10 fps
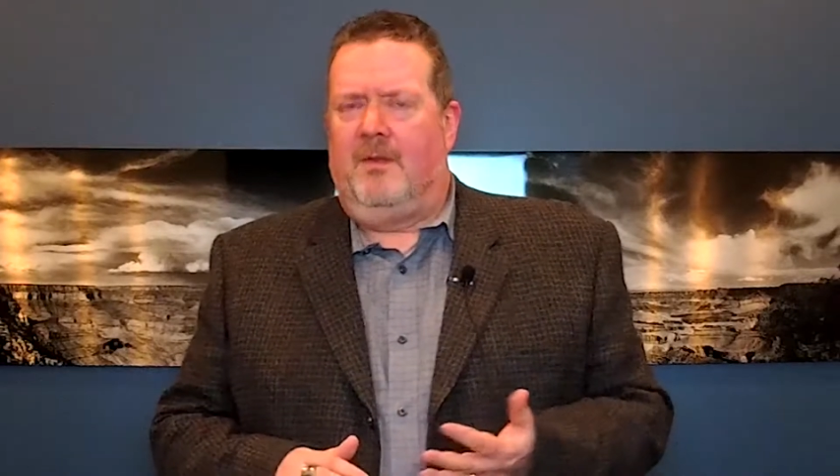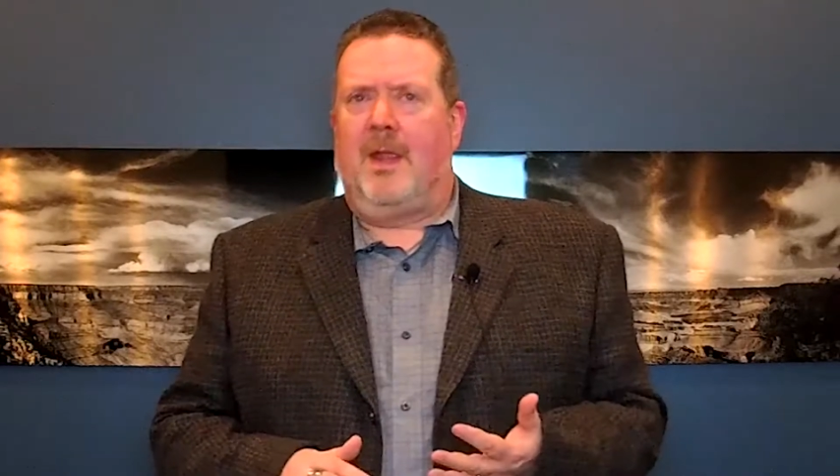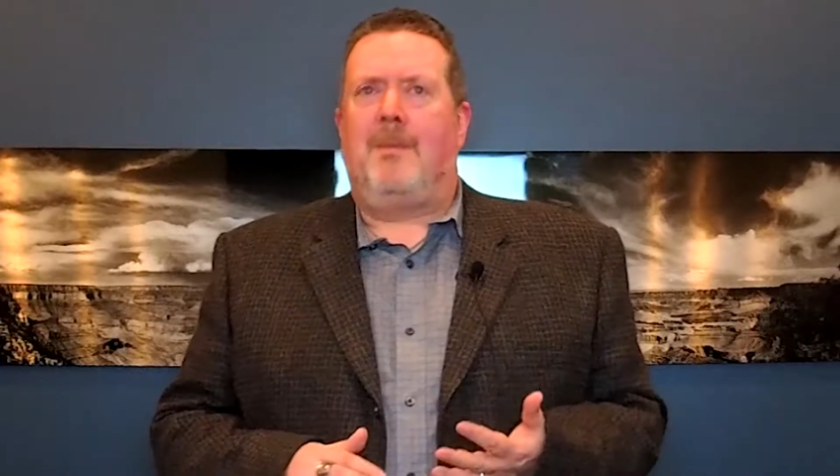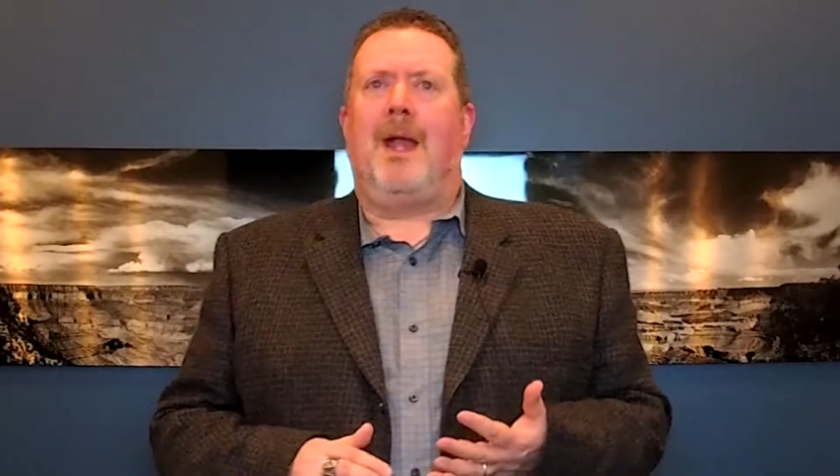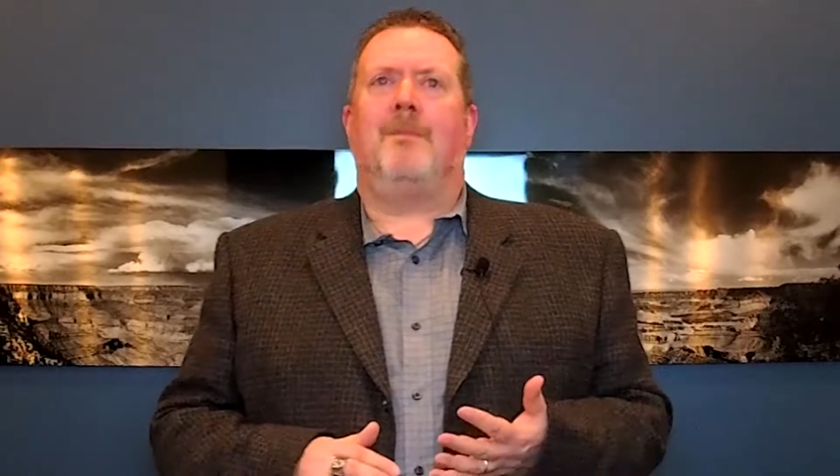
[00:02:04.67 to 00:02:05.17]

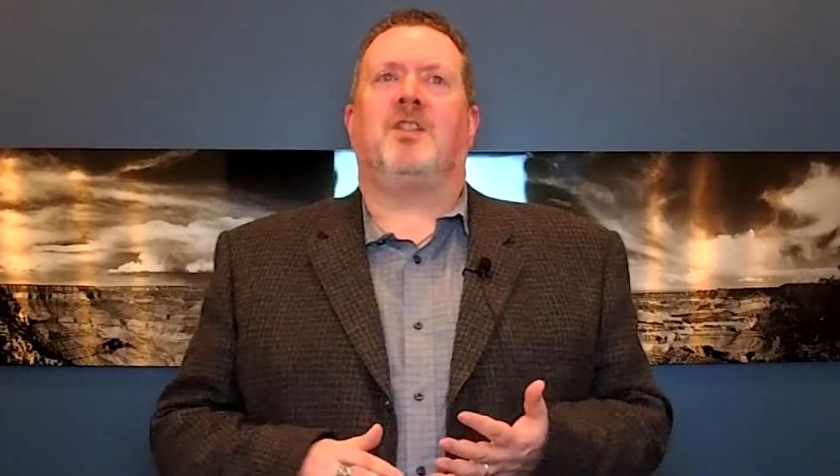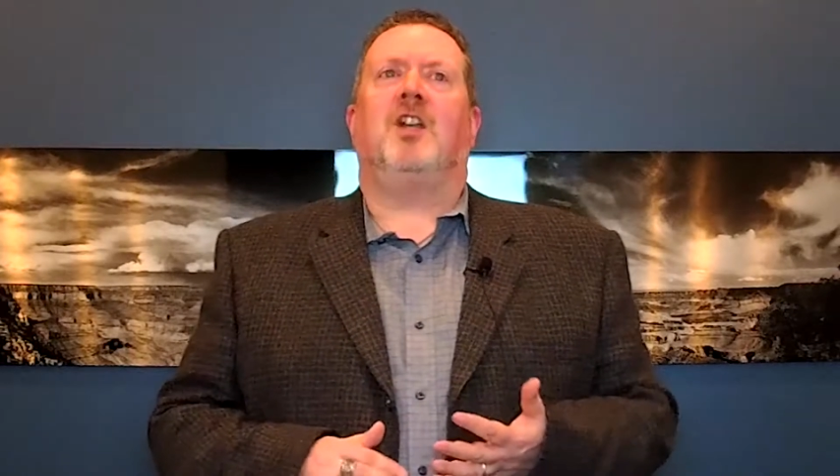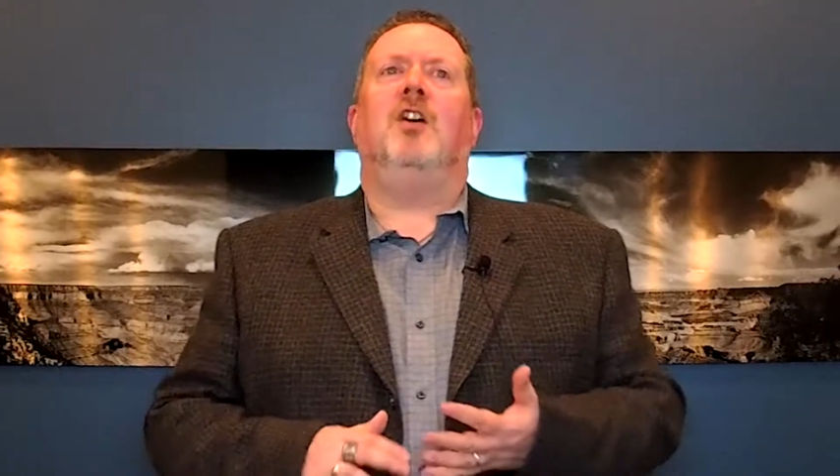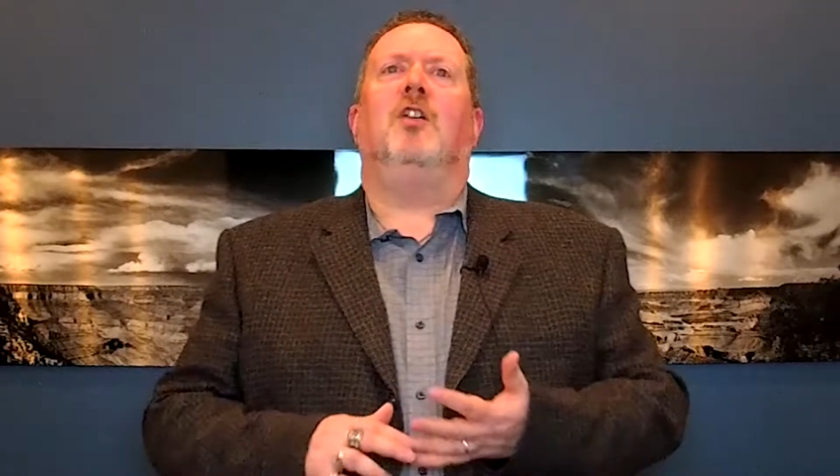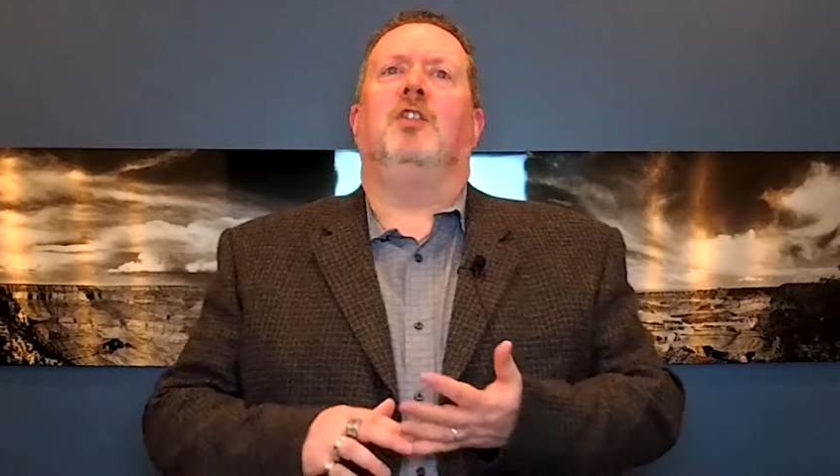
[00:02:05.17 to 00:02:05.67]
They perhaps
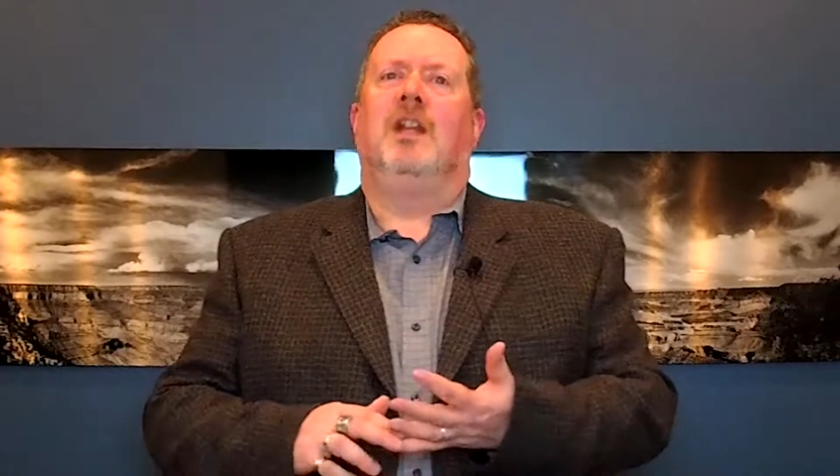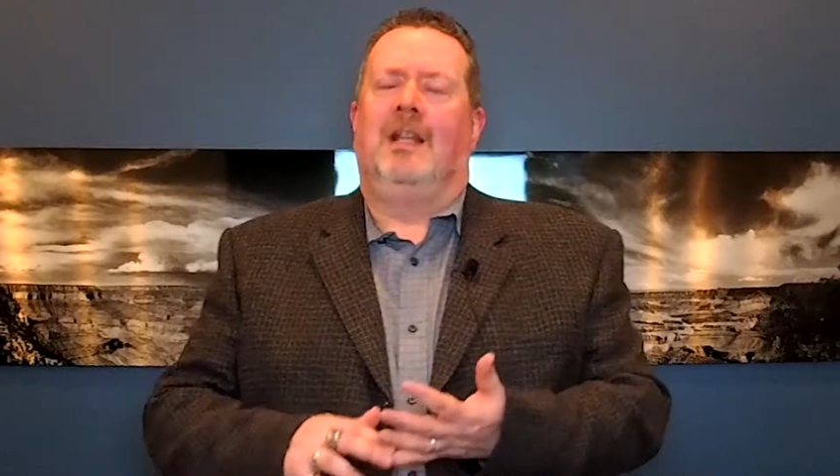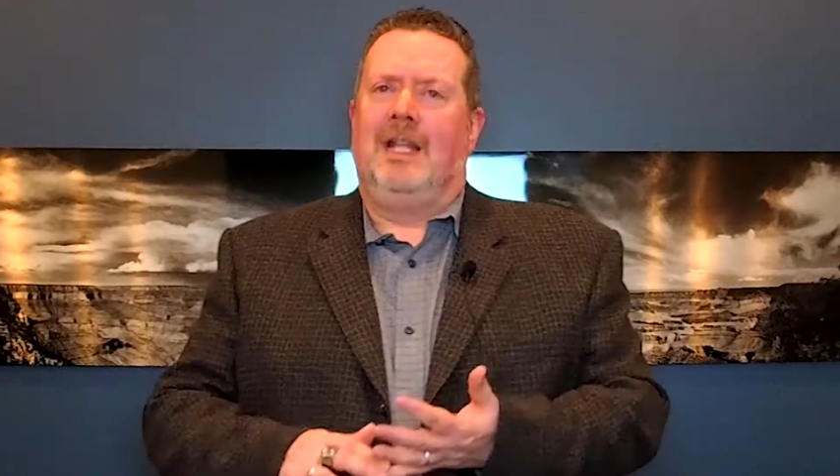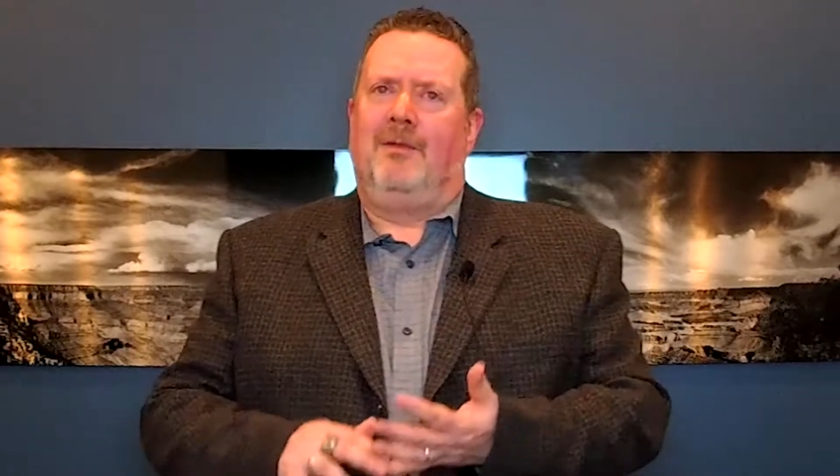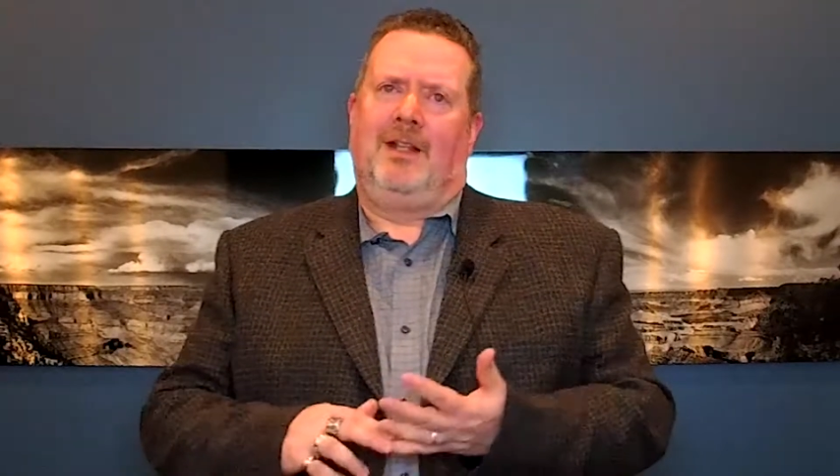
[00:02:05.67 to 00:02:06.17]
can't
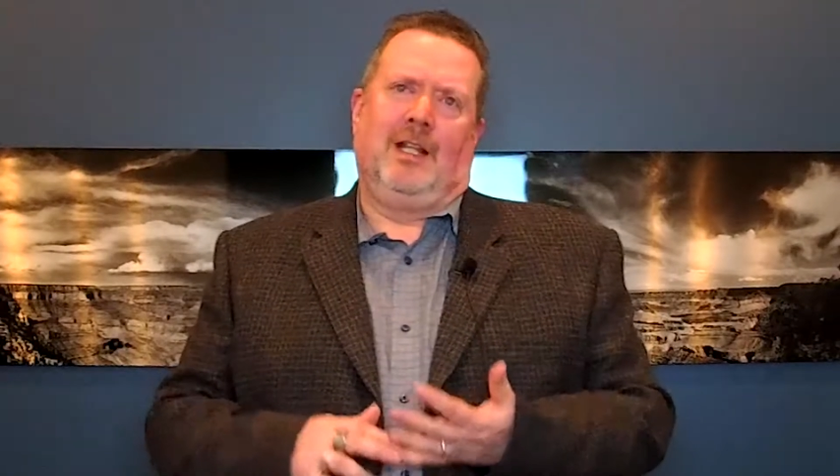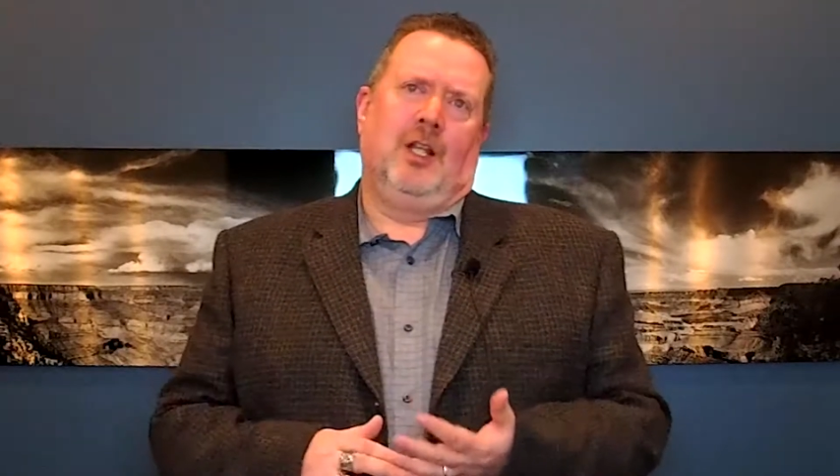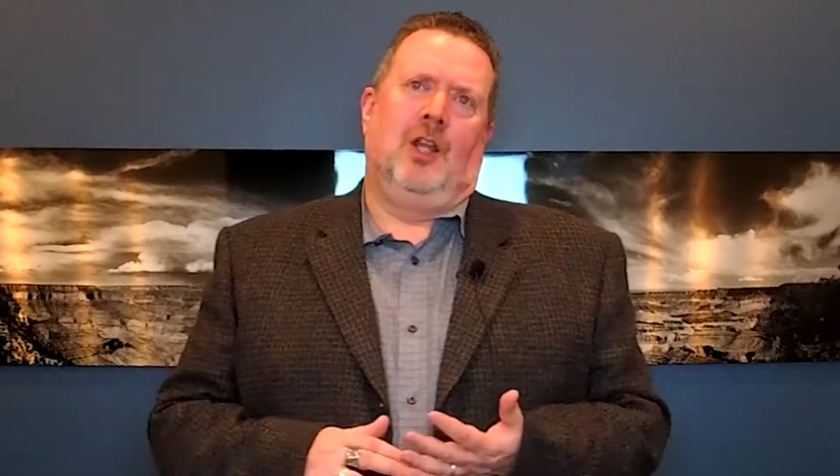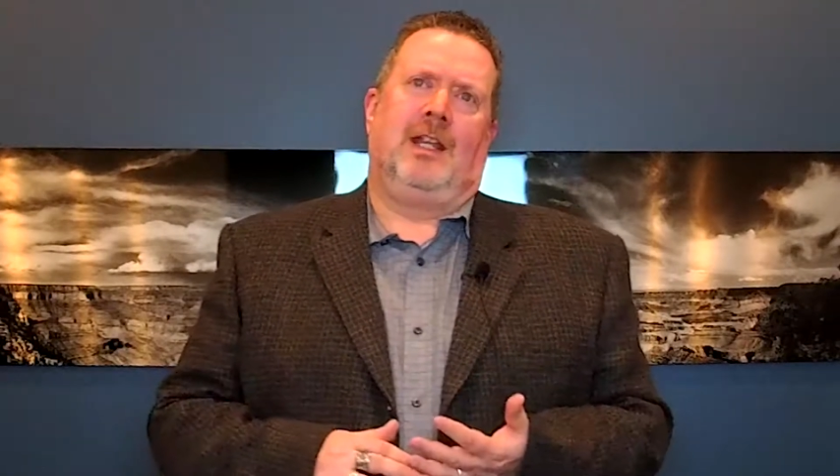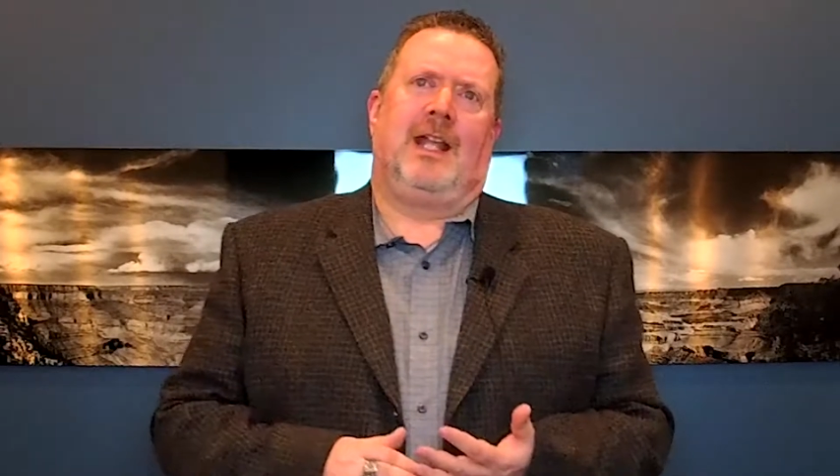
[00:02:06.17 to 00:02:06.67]
leave a little early